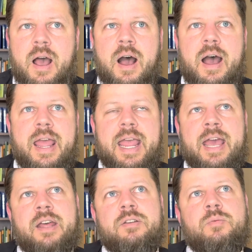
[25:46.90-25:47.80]
Uh,
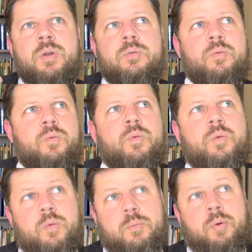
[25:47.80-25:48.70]
and we,
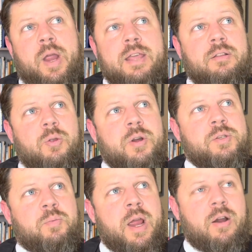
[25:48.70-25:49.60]
we pray the Lord's
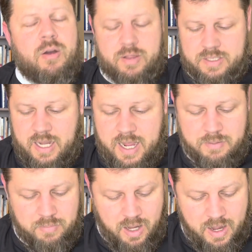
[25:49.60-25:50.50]
Prayer all the
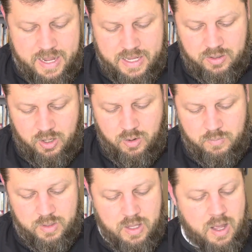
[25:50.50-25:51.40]
time uh, at home.